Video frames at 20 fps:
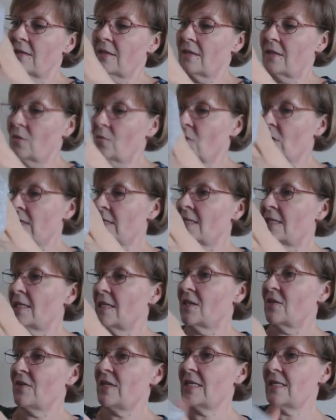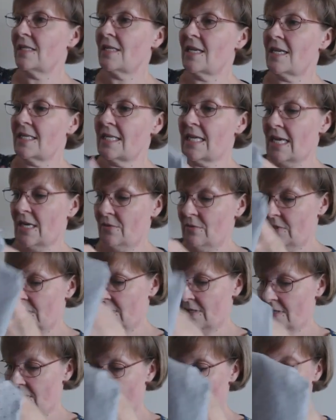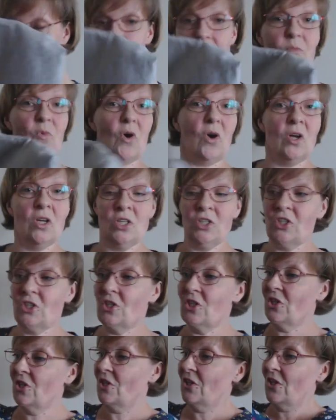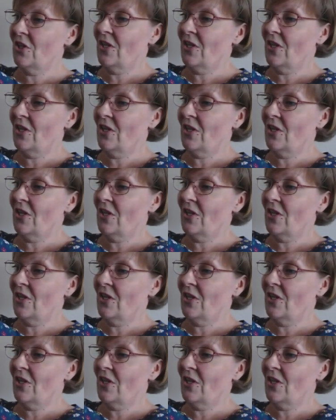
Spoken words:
that the ones that are inside out have been washed